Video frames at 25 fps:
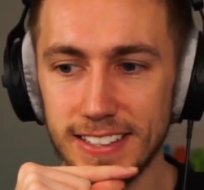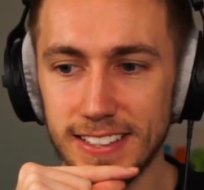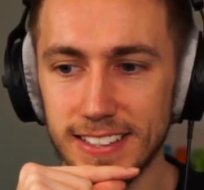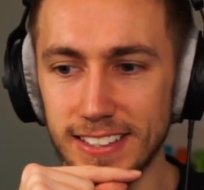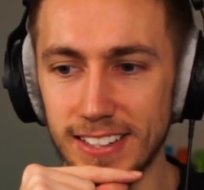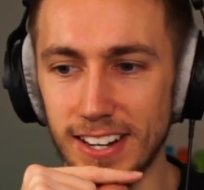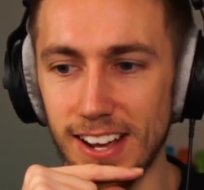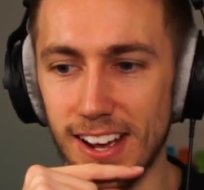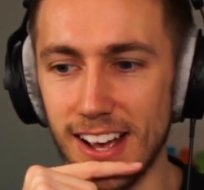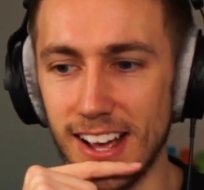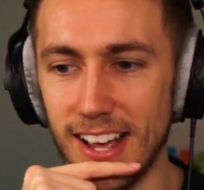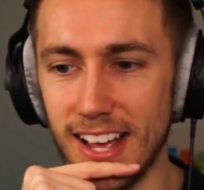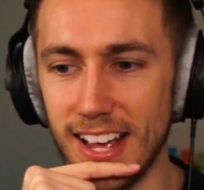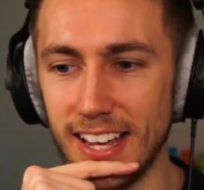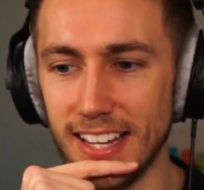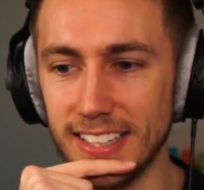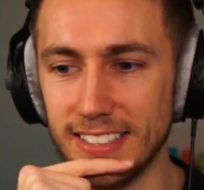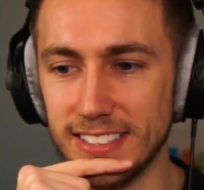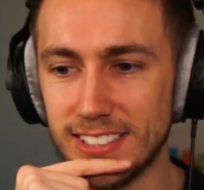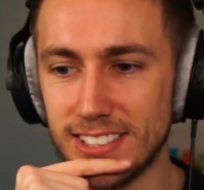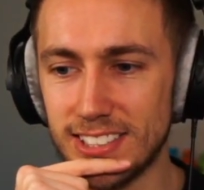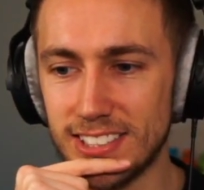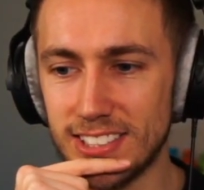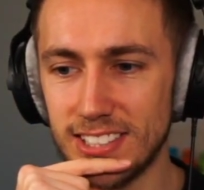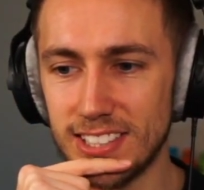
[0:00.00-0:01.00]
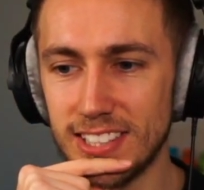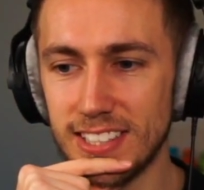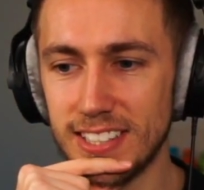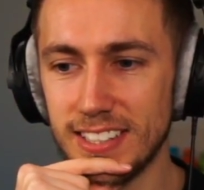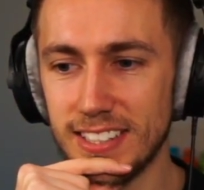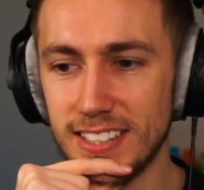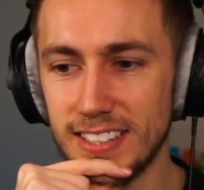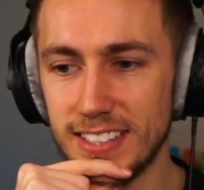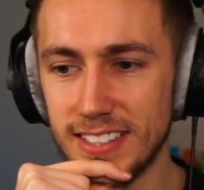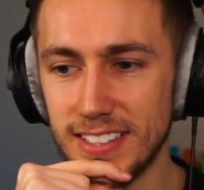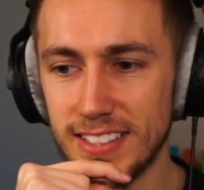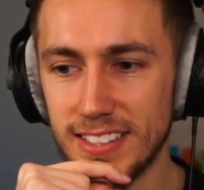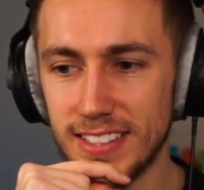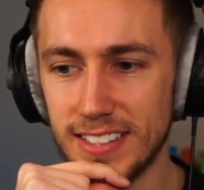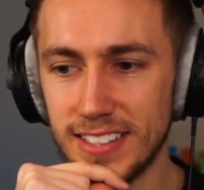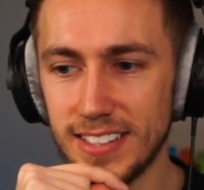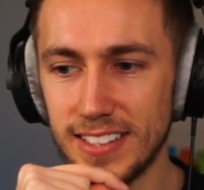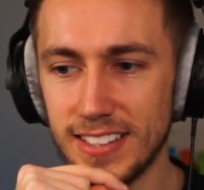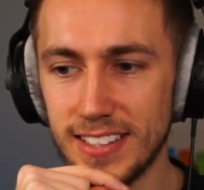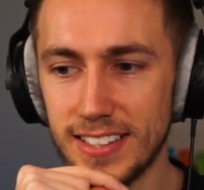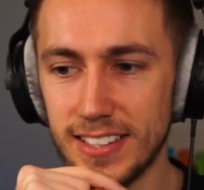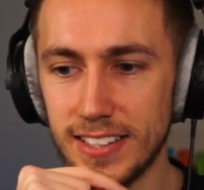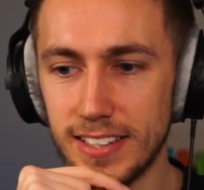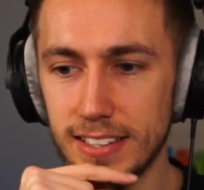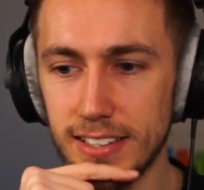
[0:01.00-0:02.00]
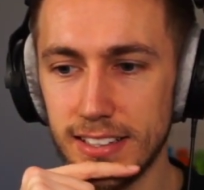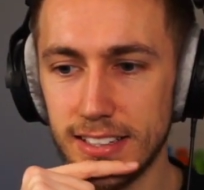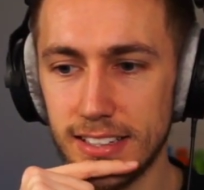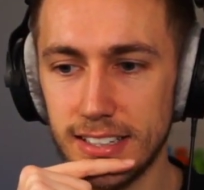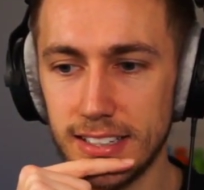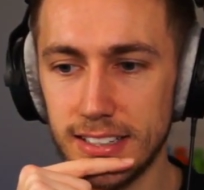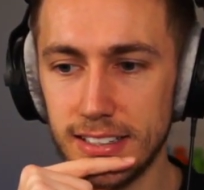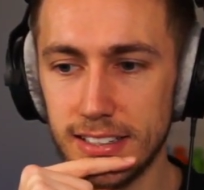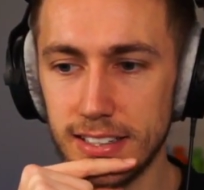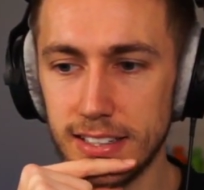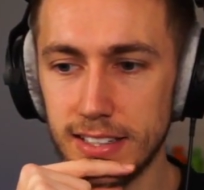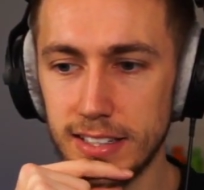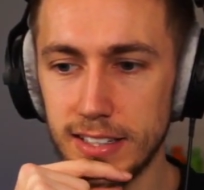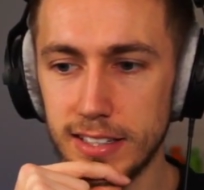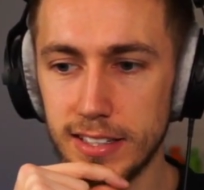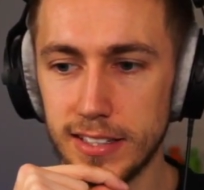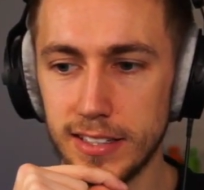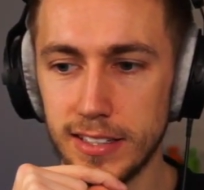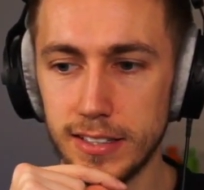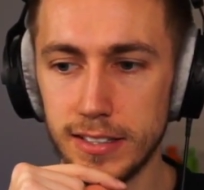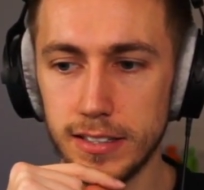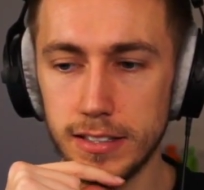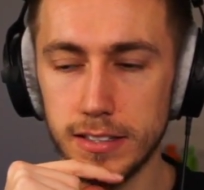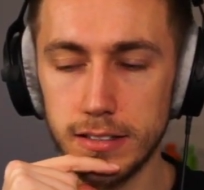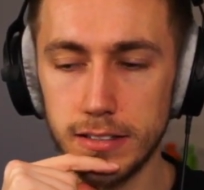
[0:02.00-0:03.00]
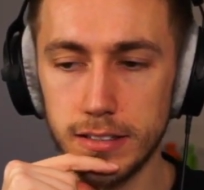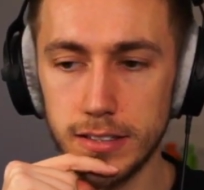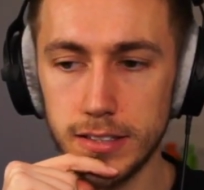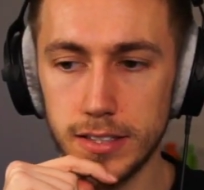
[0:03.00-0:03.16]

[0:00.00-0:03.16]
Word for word: nice. feel like lead. This is this is